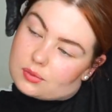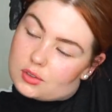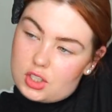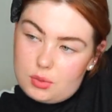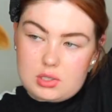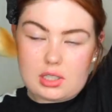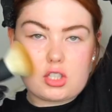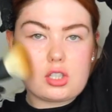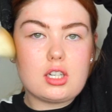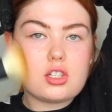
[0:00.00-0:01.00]
She was
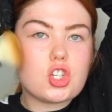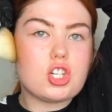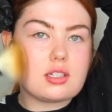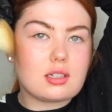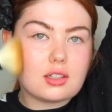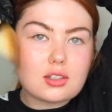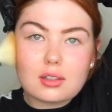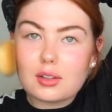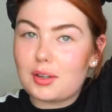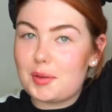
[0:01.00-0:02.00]
literally chiselling
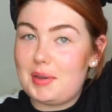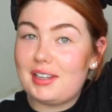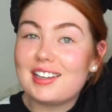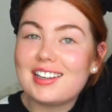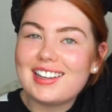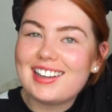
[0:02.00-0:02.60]
me.